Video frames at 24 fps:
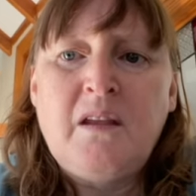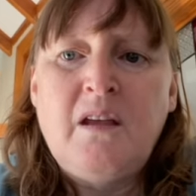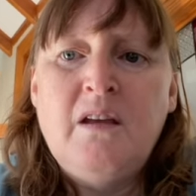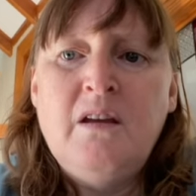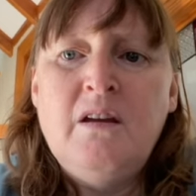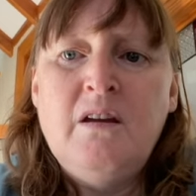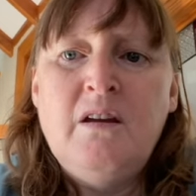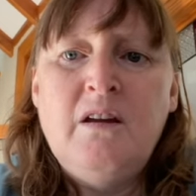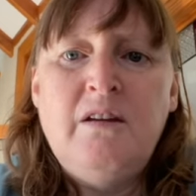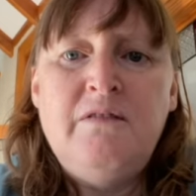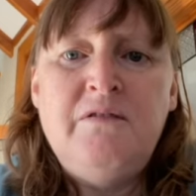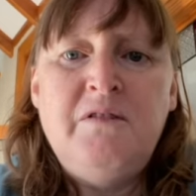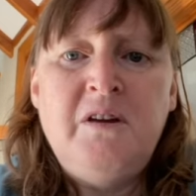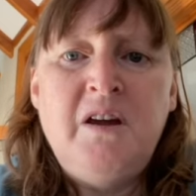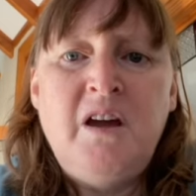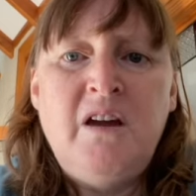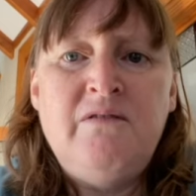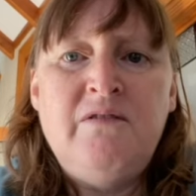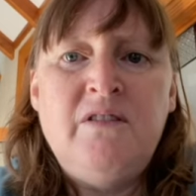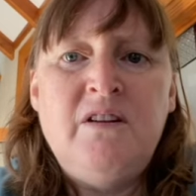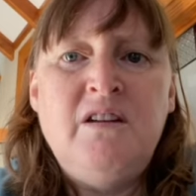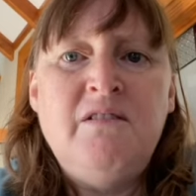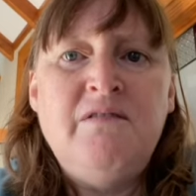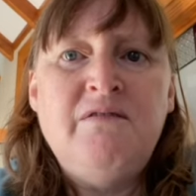If you
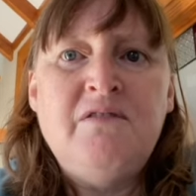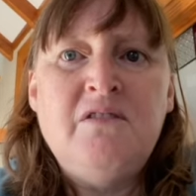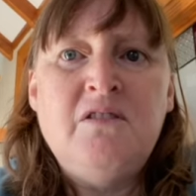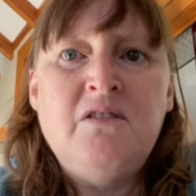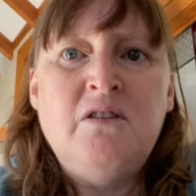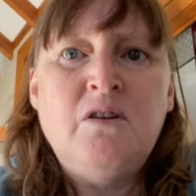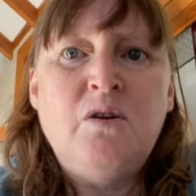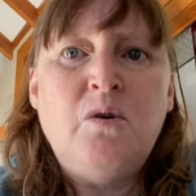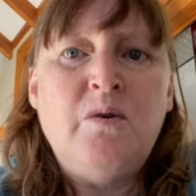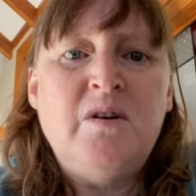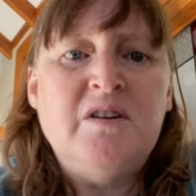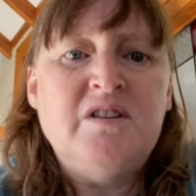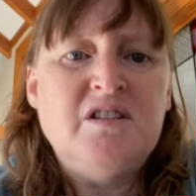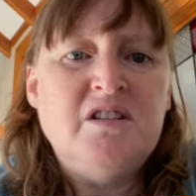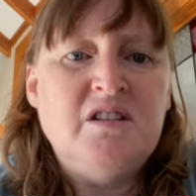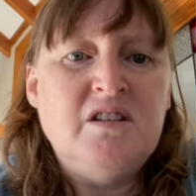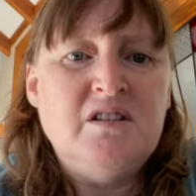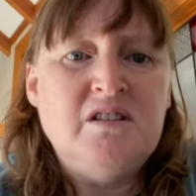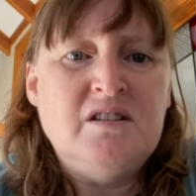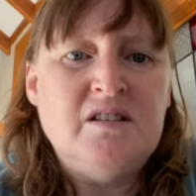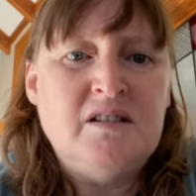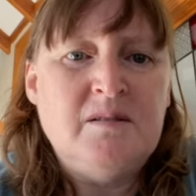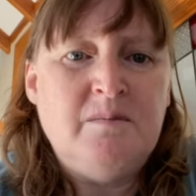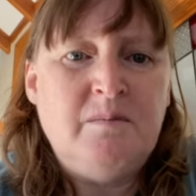have any further
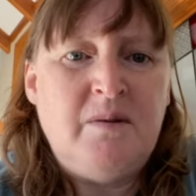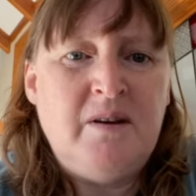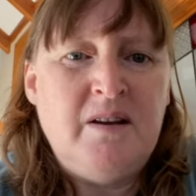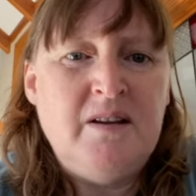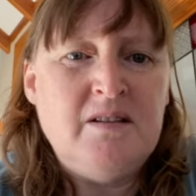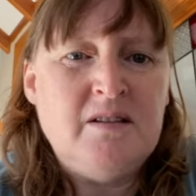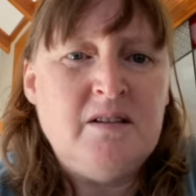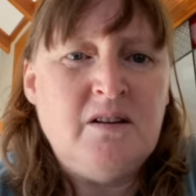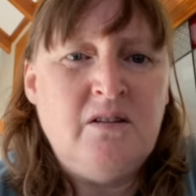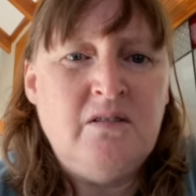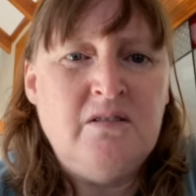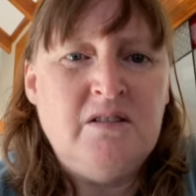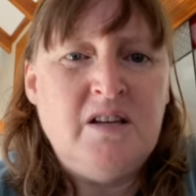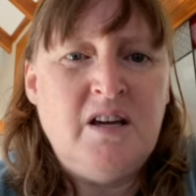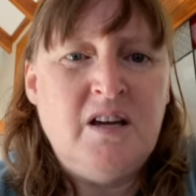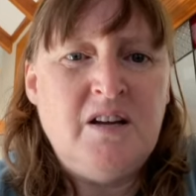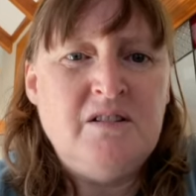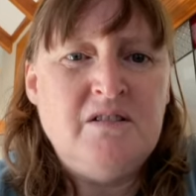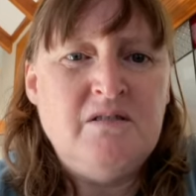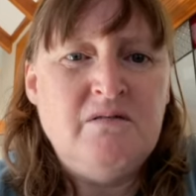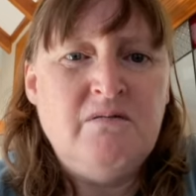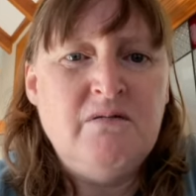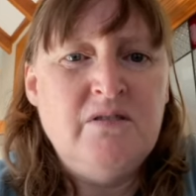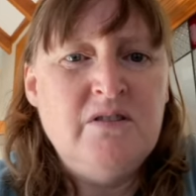questions, please
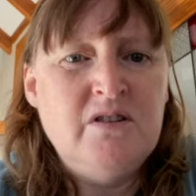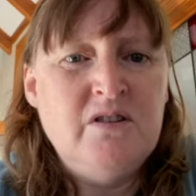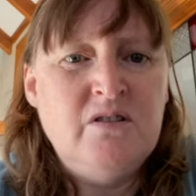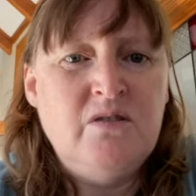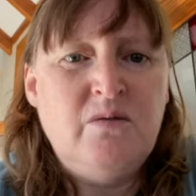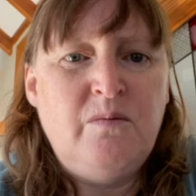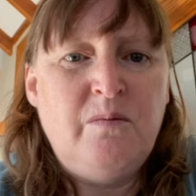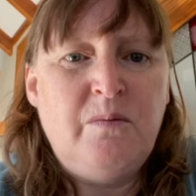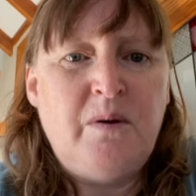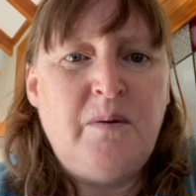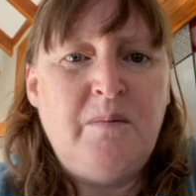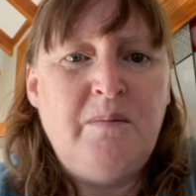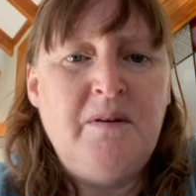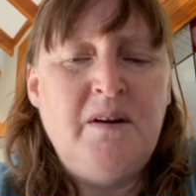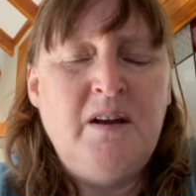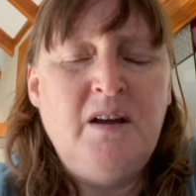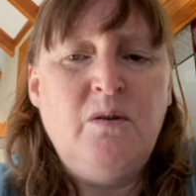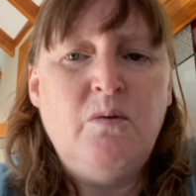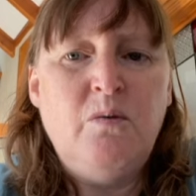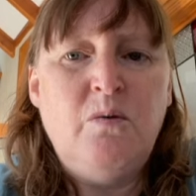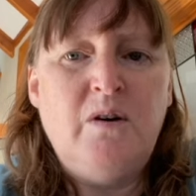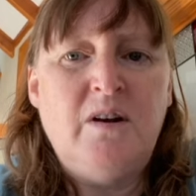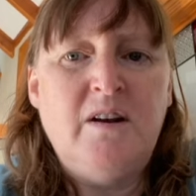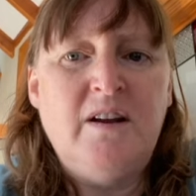contact your Regional Property
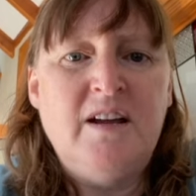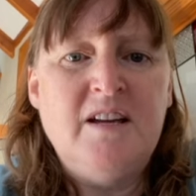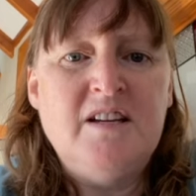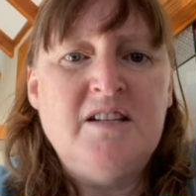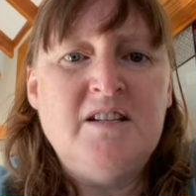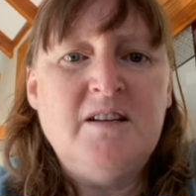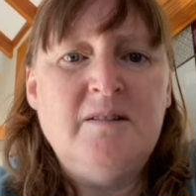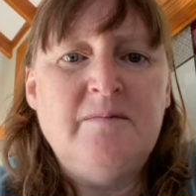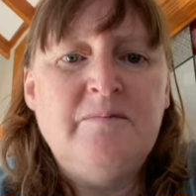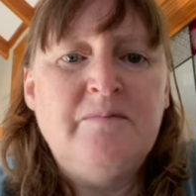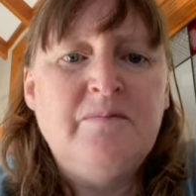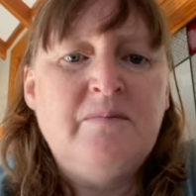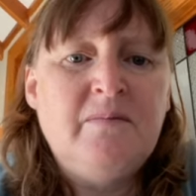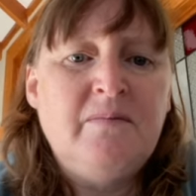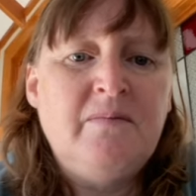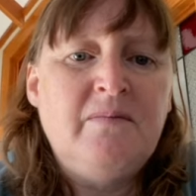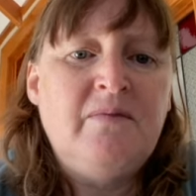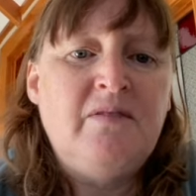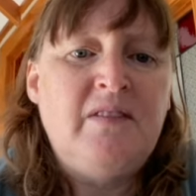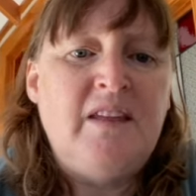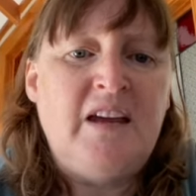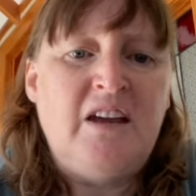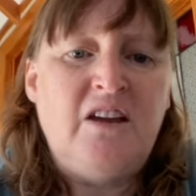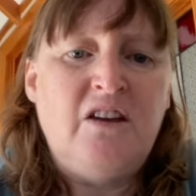Coordinator.
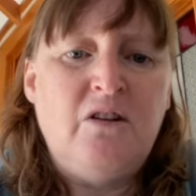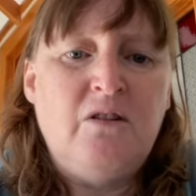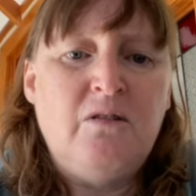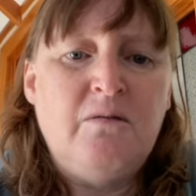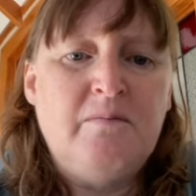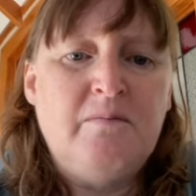Thank you.